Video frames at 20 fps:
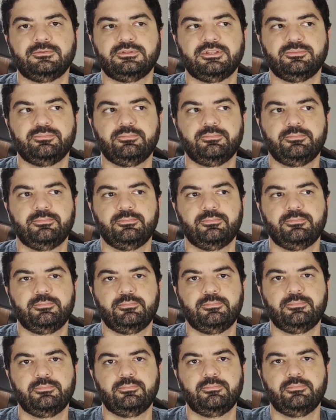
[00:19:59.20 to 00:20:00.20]
on the
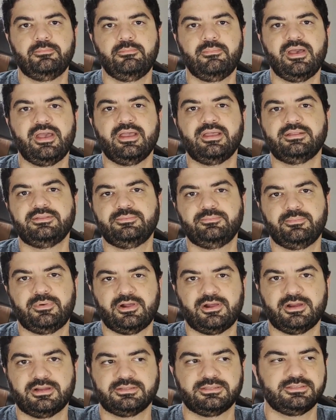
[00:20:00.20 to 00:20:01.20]
bad
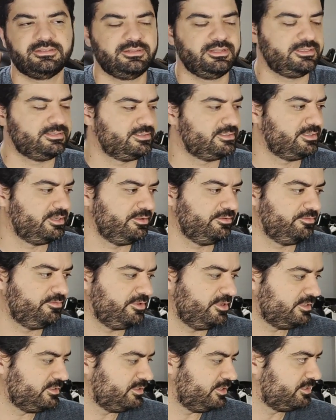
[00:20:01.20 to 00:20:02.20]
part, let's say,
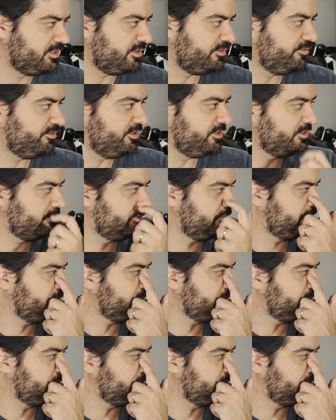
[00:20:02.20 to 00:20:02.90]
things that I think